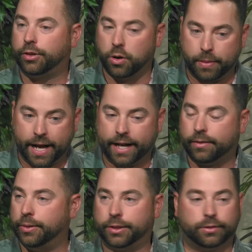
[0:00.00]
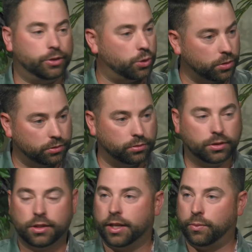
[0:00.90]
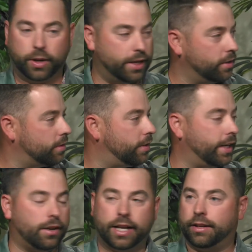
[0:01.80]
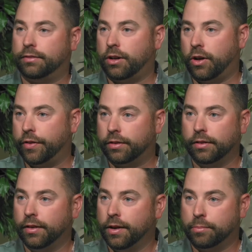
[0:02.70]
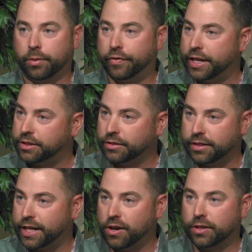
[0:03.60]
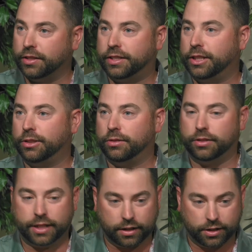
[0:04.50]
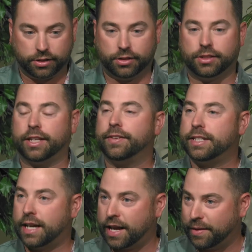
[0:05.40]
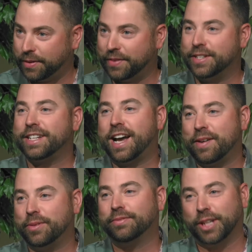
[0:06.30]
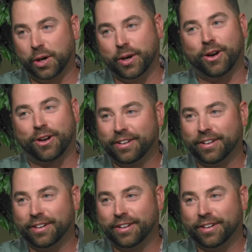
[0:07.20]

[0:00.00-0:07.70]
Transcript: back. Which Jordan and Wells, and all their professionals, they all continued to tell us, just give it time, give it time, and here we are.